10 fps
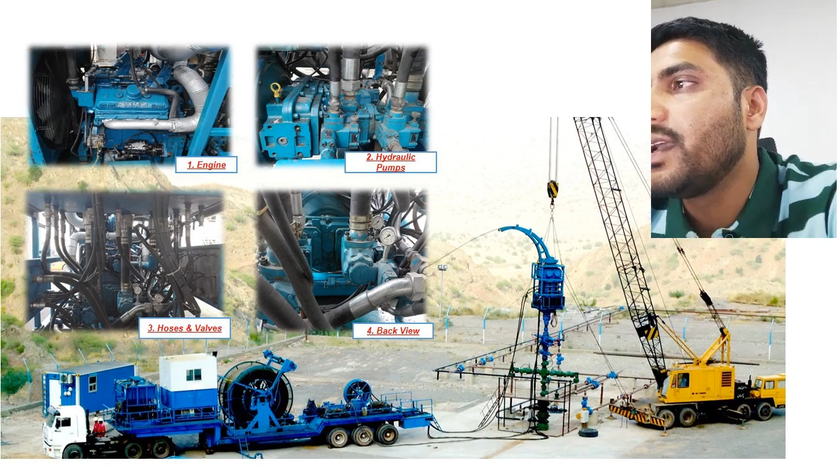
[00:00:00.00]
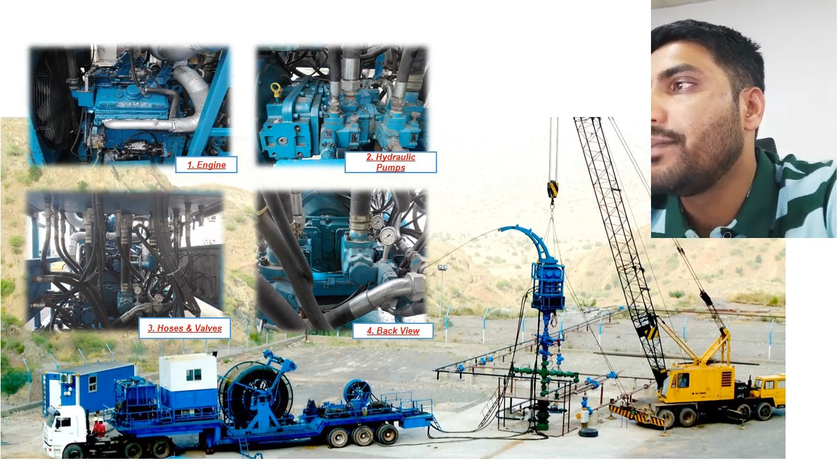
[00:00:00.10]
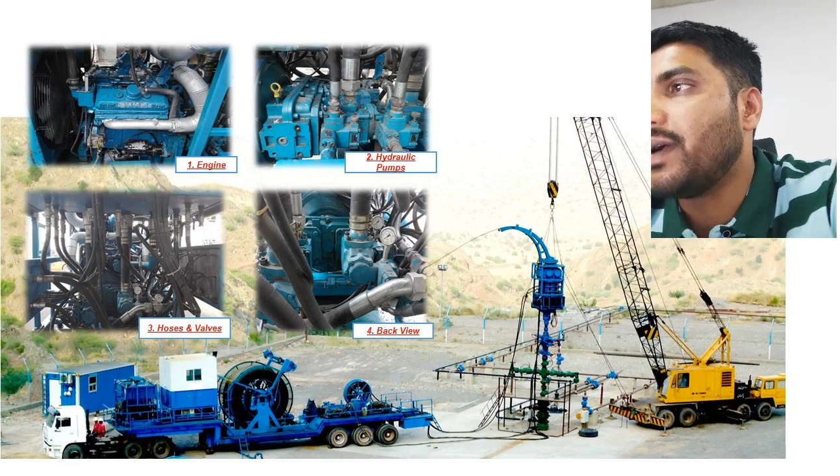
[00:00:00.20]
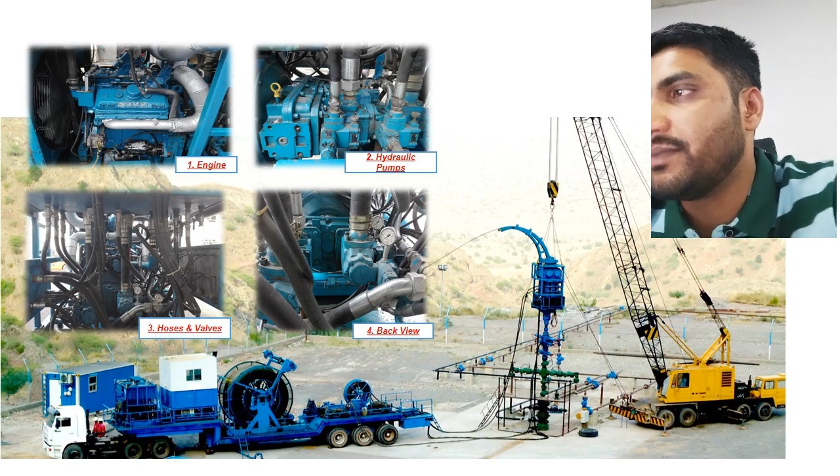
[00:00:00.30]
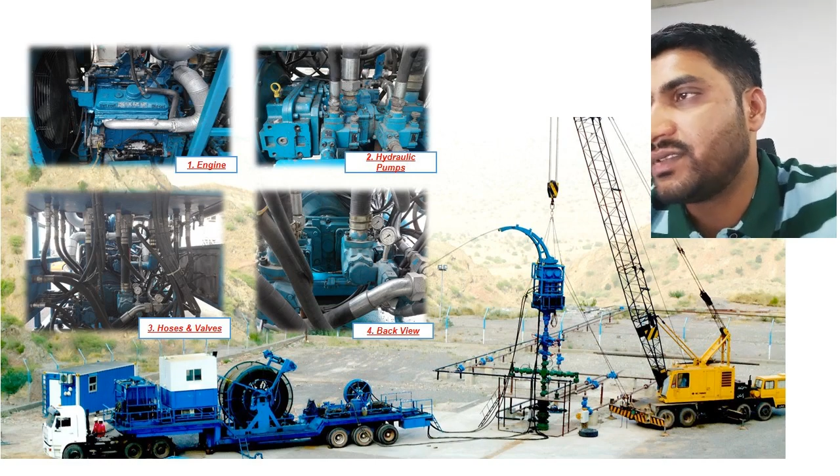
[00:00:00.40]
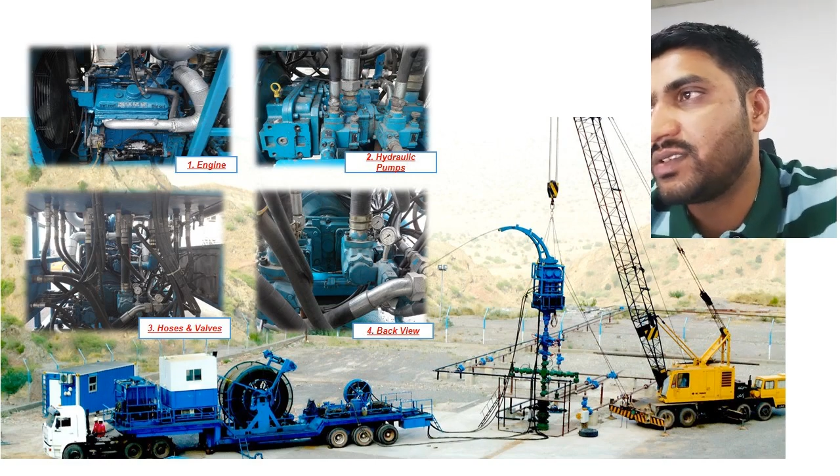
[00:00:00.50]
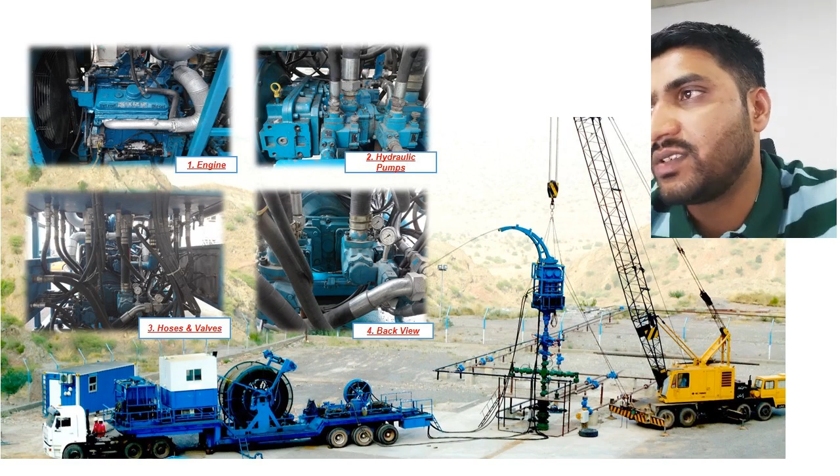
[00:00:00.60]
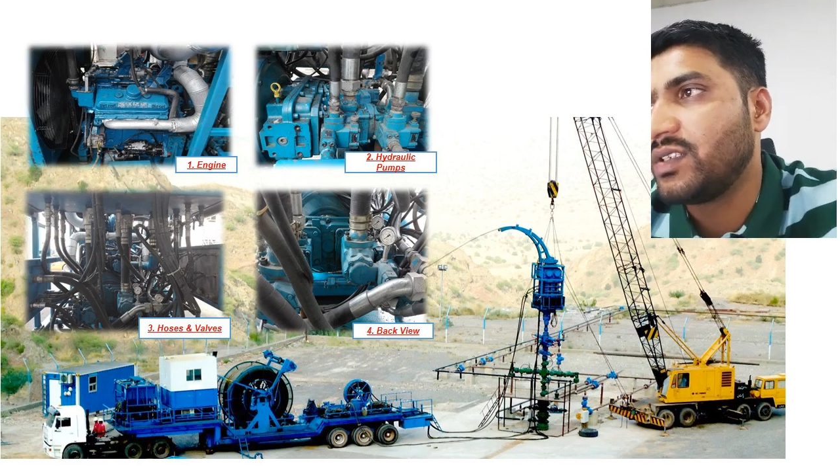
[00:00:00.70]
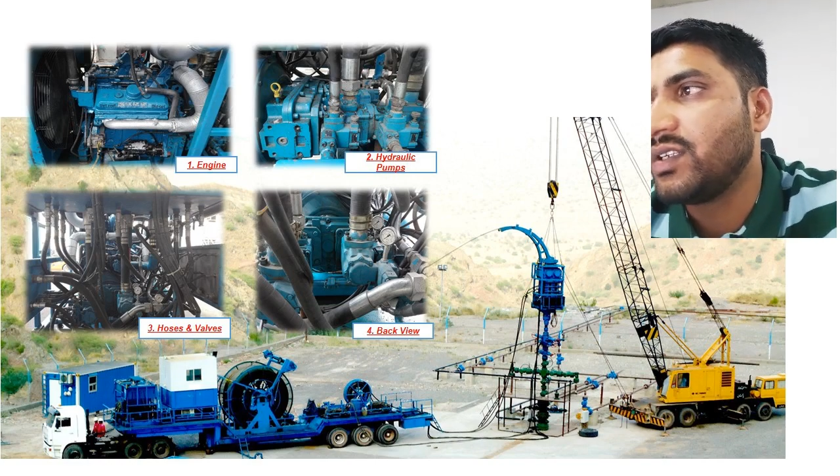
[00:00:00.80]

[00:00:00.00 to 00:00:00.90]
pumps.